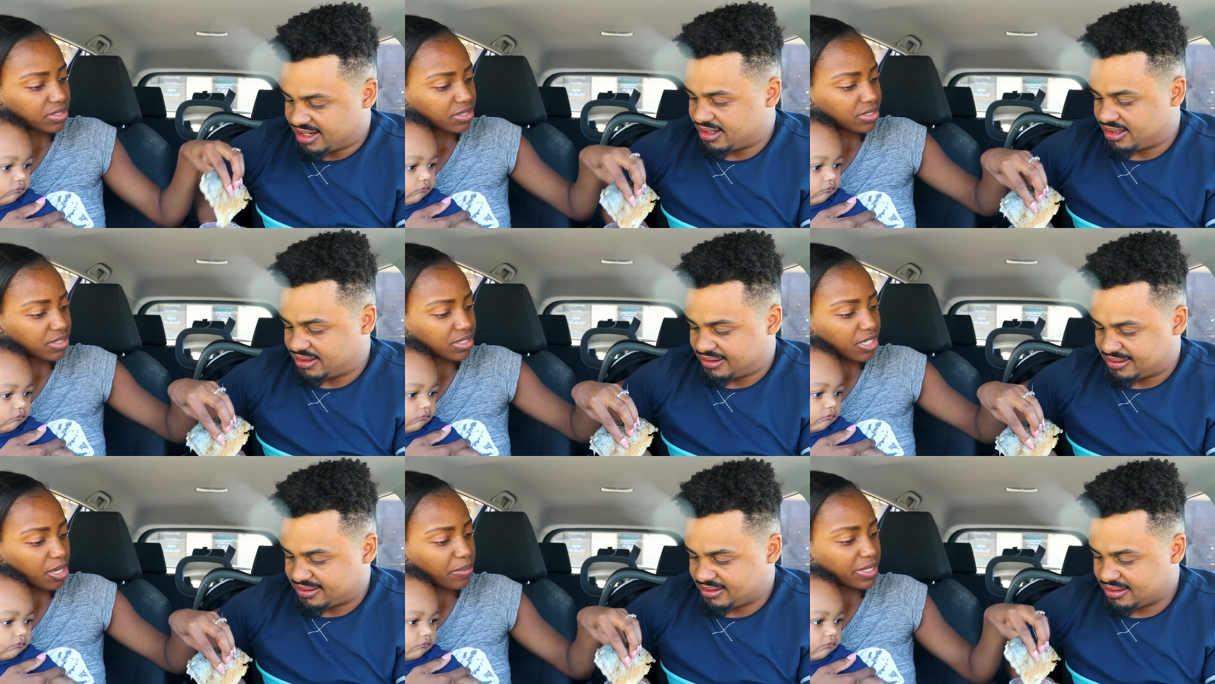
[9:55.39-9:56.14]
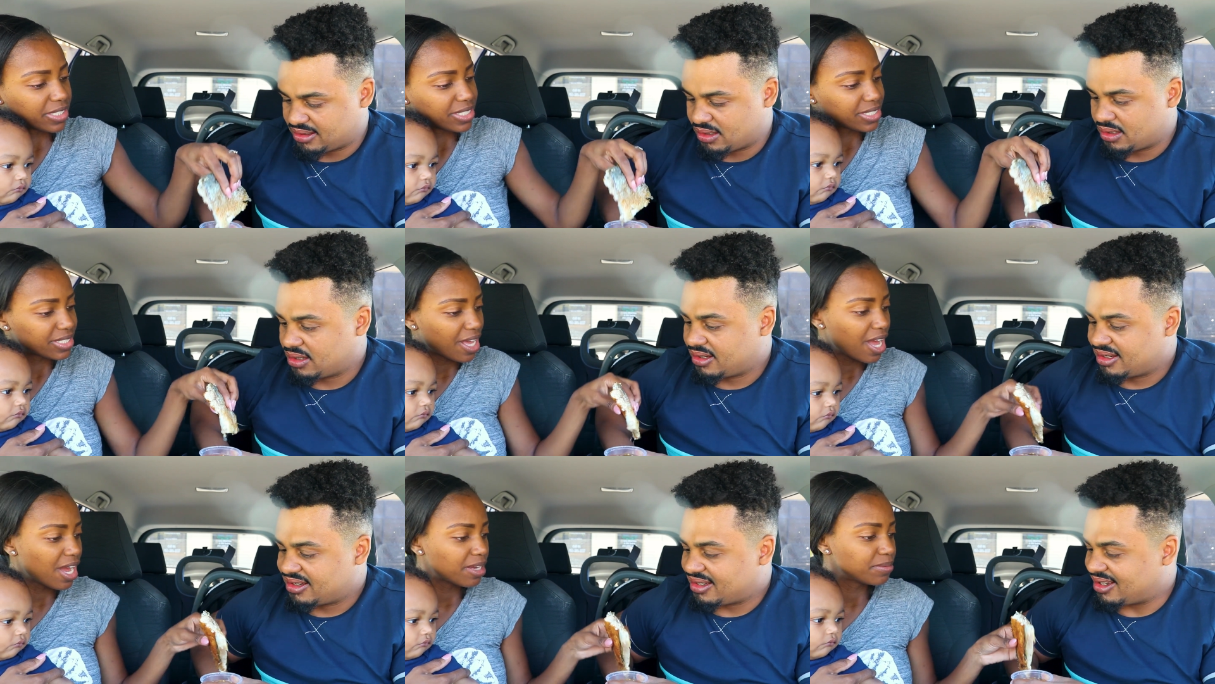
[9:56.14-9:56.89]
Speaker 1: goodness.
Speaker 2: Y'all better
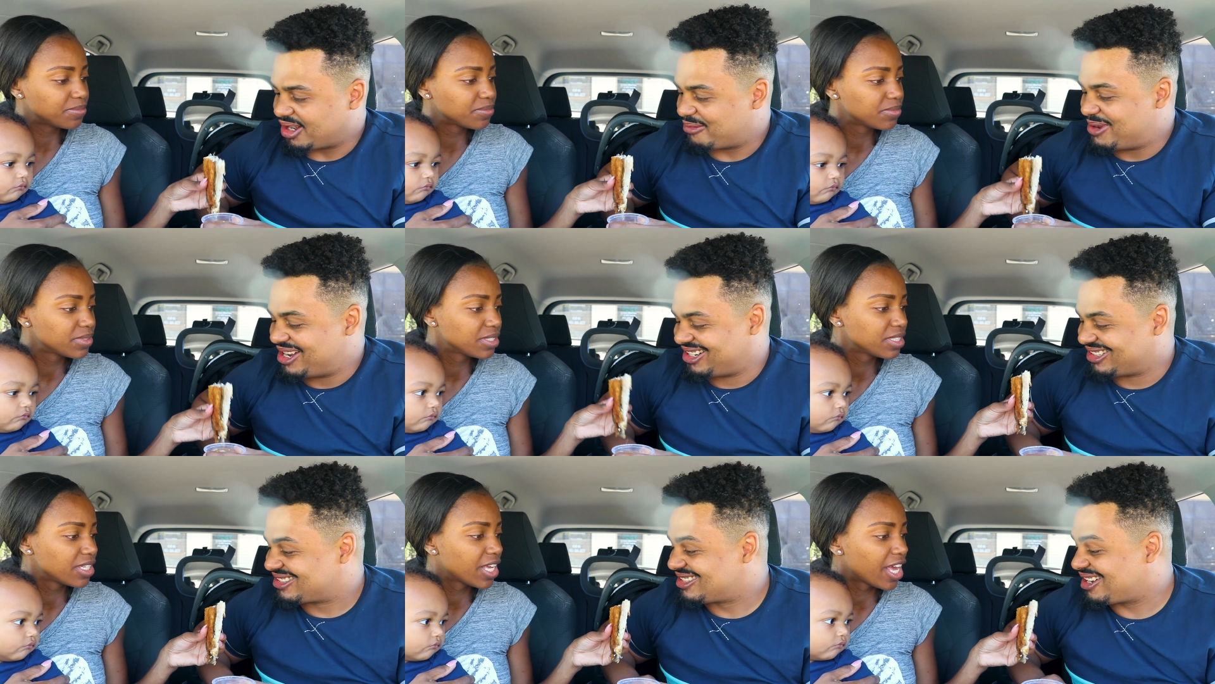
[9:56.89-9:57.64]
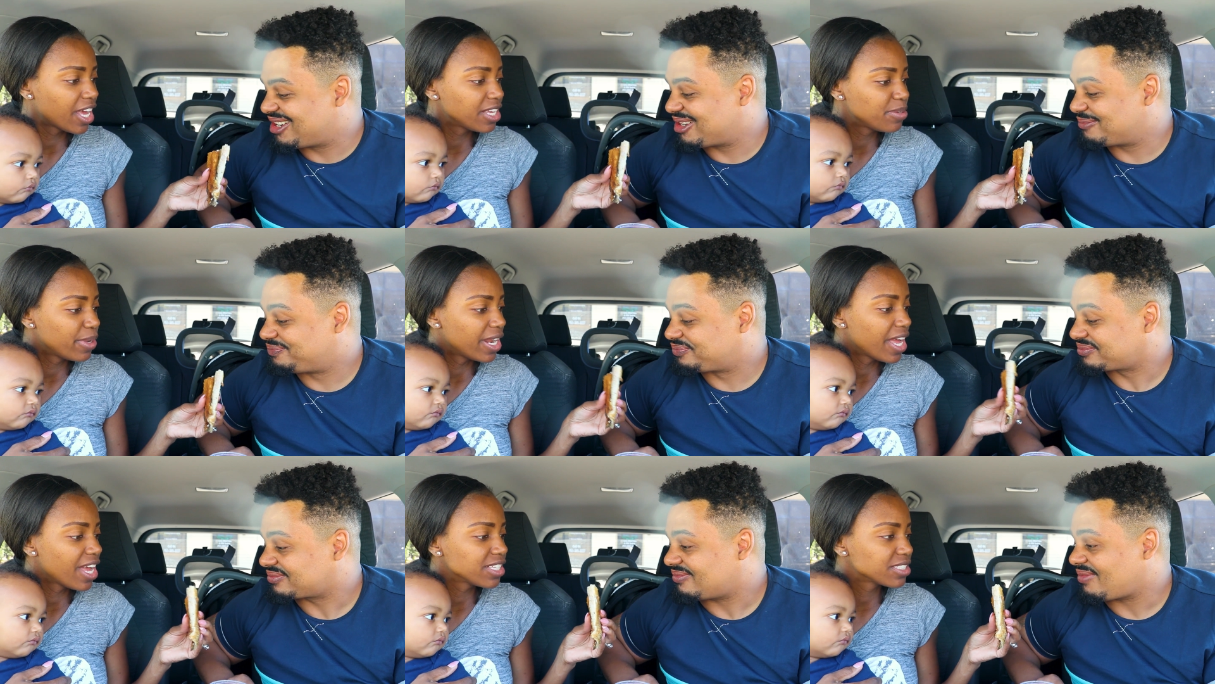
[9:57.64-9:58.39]
stop. Y'all better stop. You
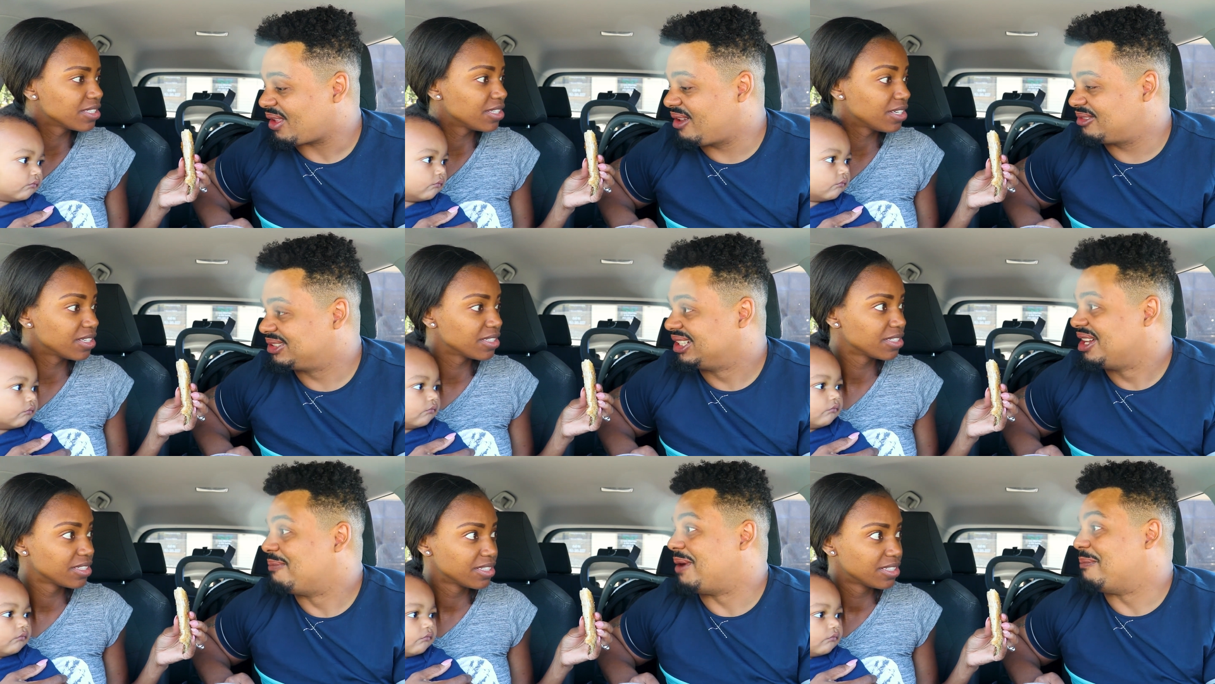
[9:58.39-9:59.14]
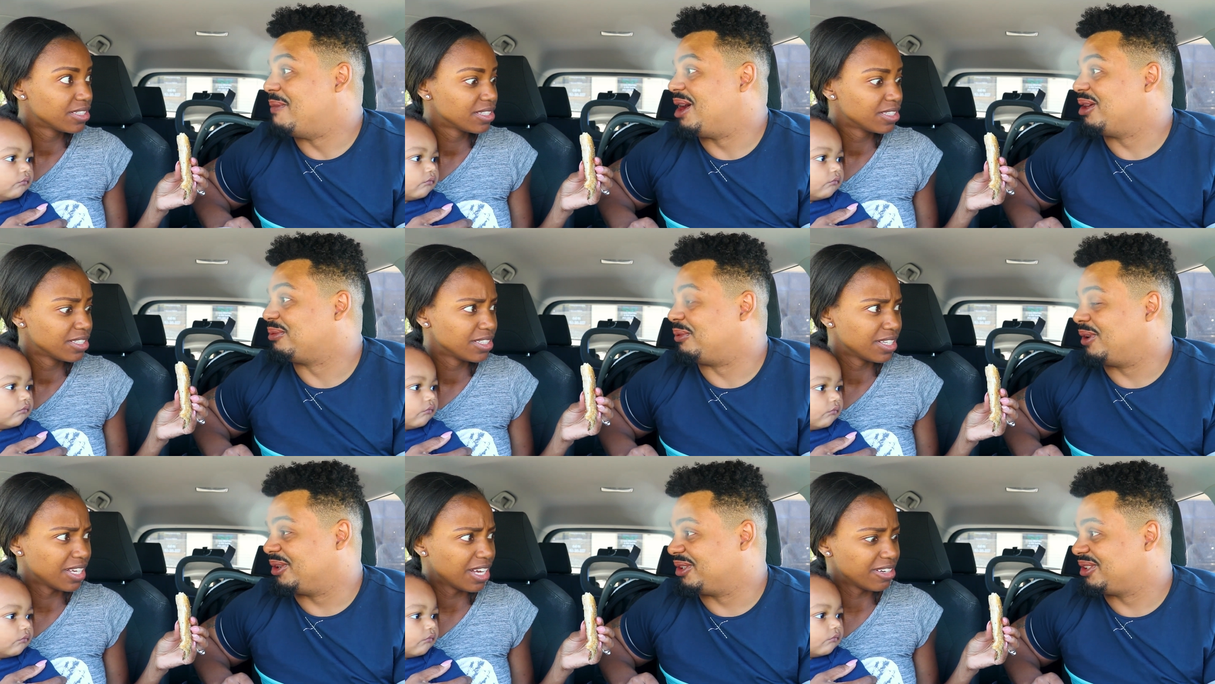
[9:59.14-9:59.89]
better ask it.
Speaker 1: My mouth
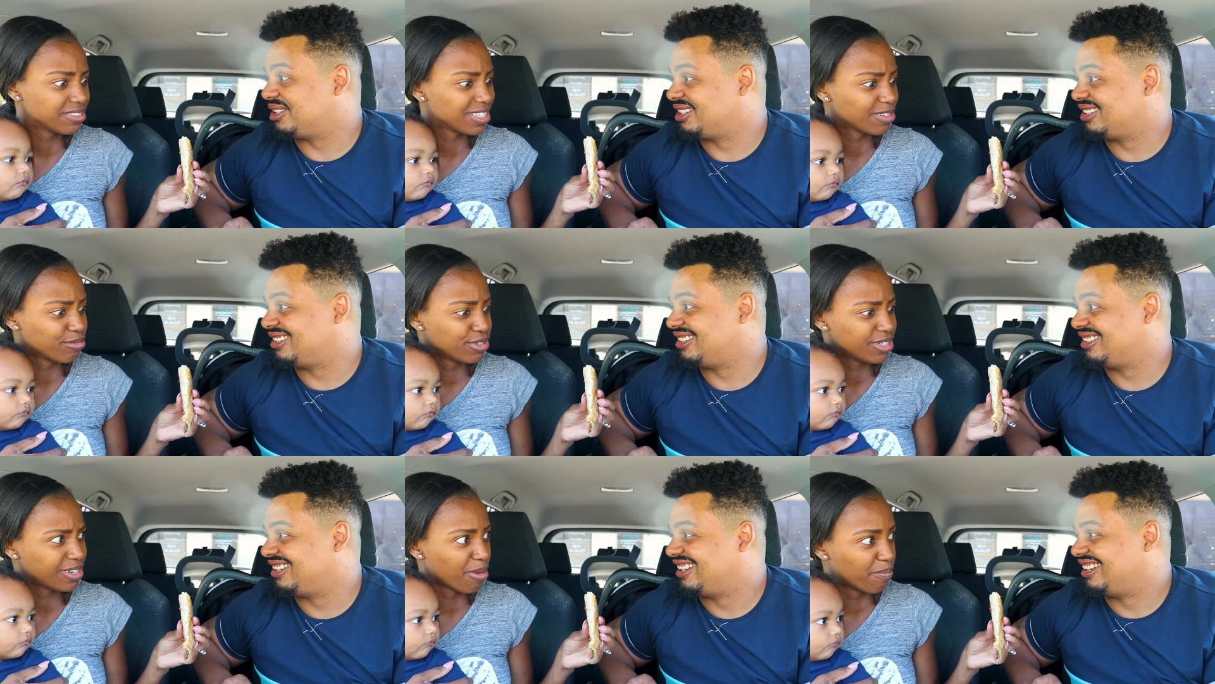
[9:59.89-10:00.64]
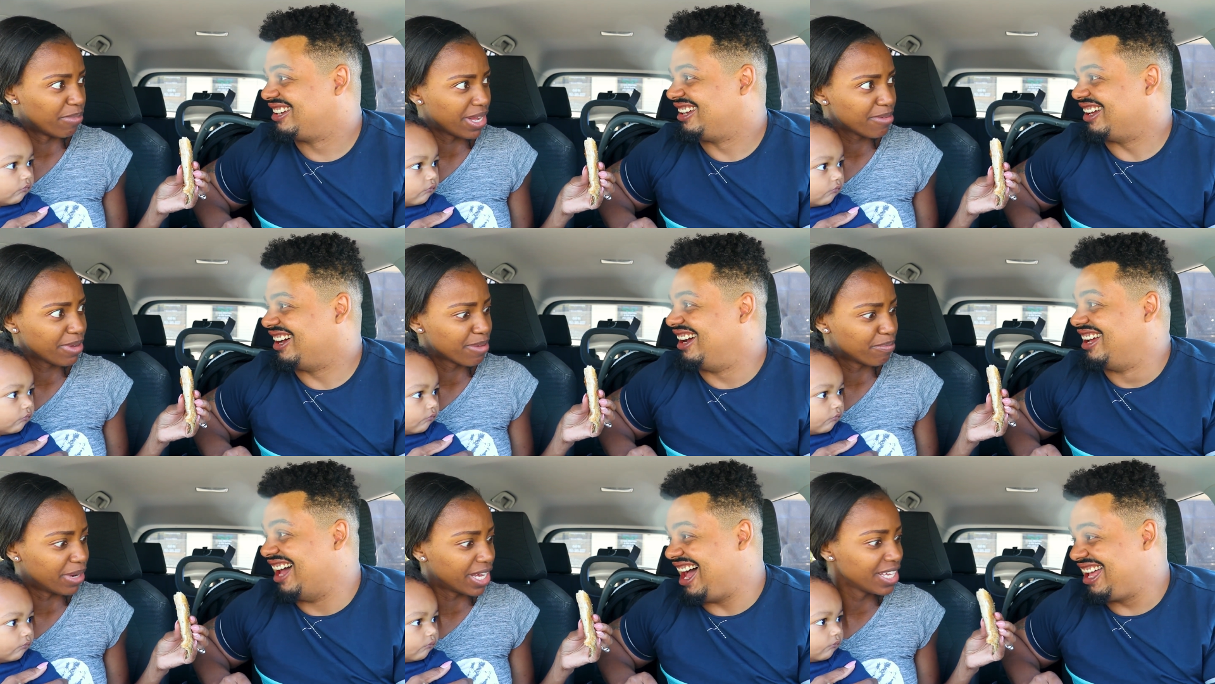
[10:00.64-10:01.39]
watered.
Speaker 2: I was like, were you gonna bite my
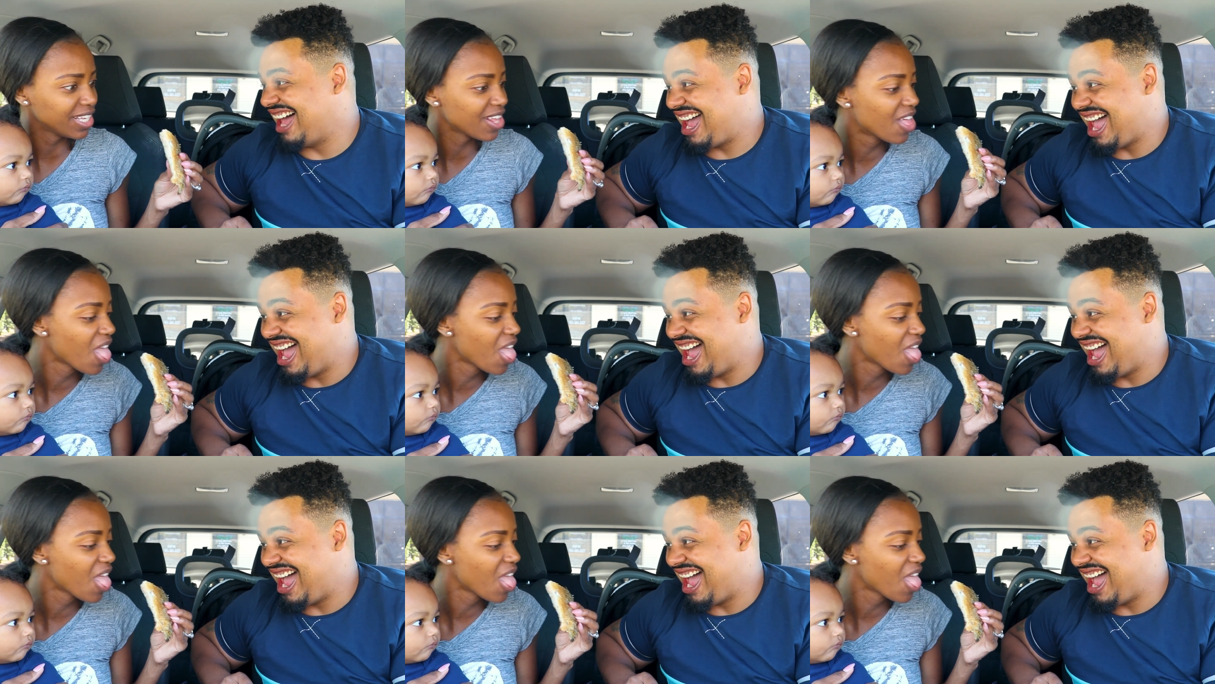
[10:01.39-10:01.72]
bite?